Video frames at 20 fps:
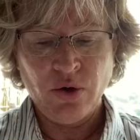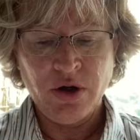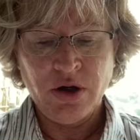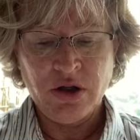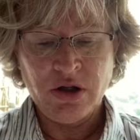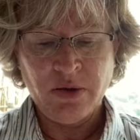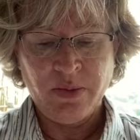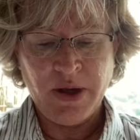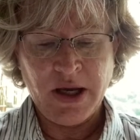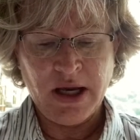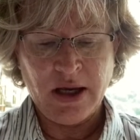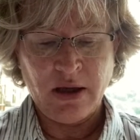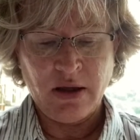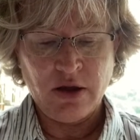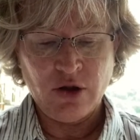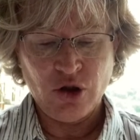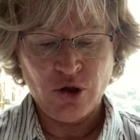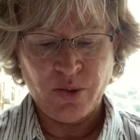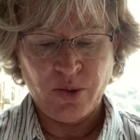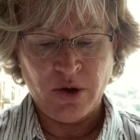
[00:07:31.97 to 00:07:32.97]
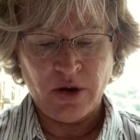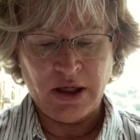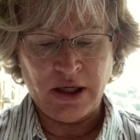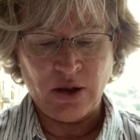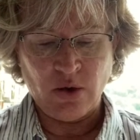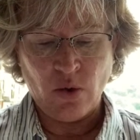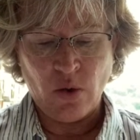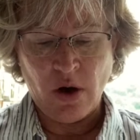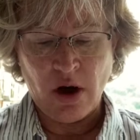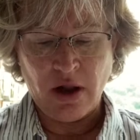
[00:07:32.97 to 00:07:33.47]
to be eligible and
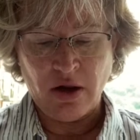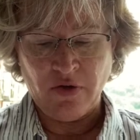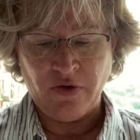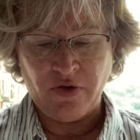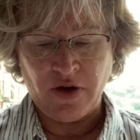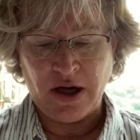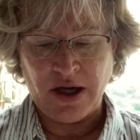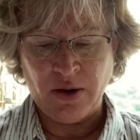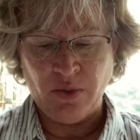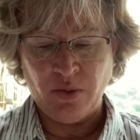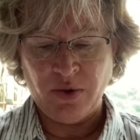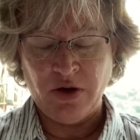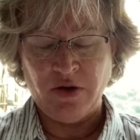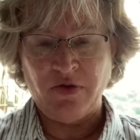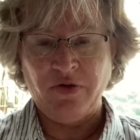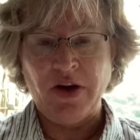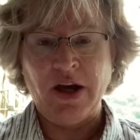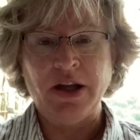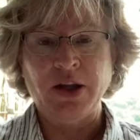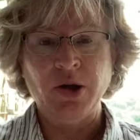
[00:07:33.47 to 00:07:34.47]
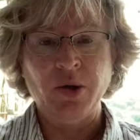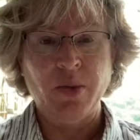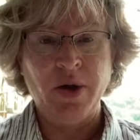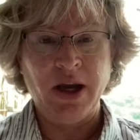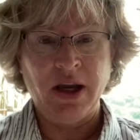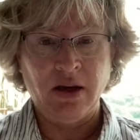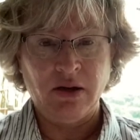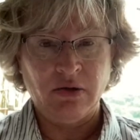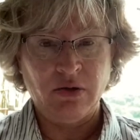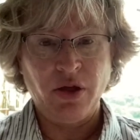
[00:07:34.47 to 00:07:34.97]
qualified, we
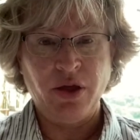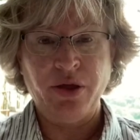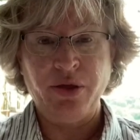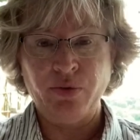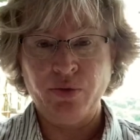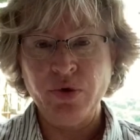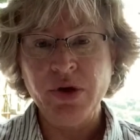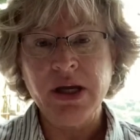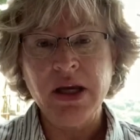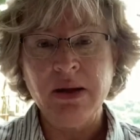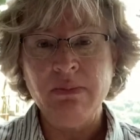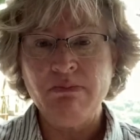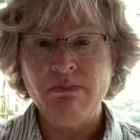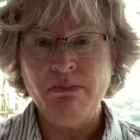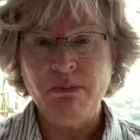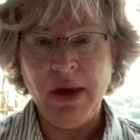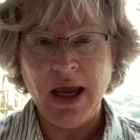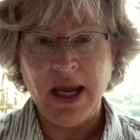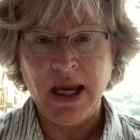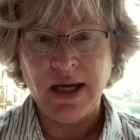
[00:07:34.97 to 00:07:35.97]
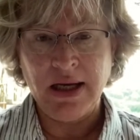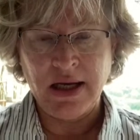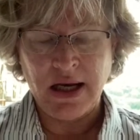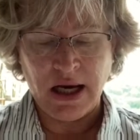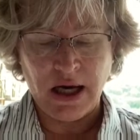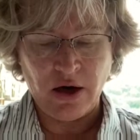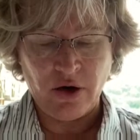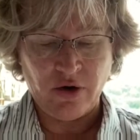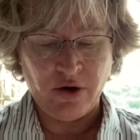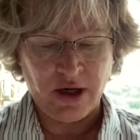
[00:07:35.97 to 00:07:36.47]
evaluate three main
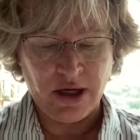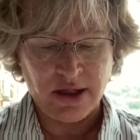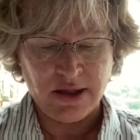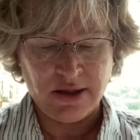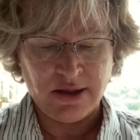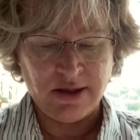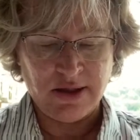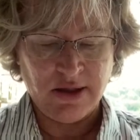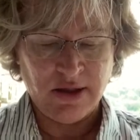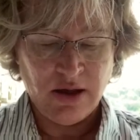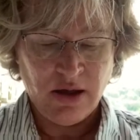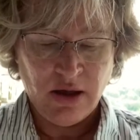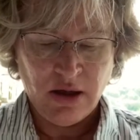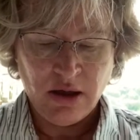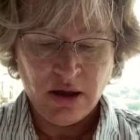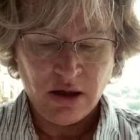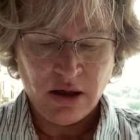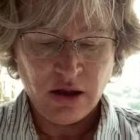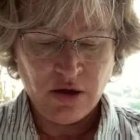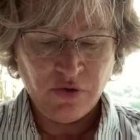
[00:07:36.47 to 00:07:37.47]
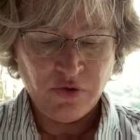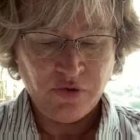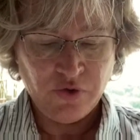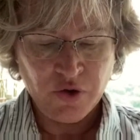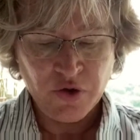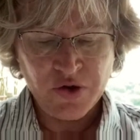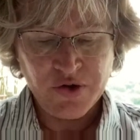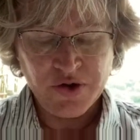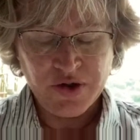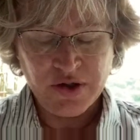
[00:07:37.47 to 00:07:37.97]
areas. The first